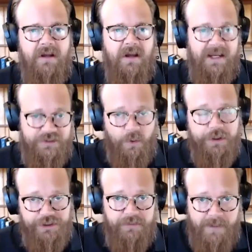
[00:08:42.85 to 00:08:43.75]
and
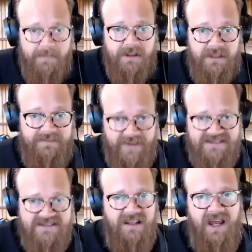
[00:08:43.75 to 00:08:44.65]
tortured publicly, fed
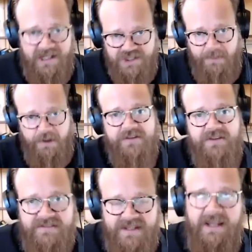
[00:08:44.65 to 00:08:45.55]
to lions, burned at the
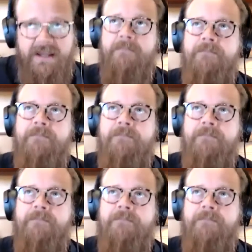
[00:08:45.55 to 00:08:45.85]
stake.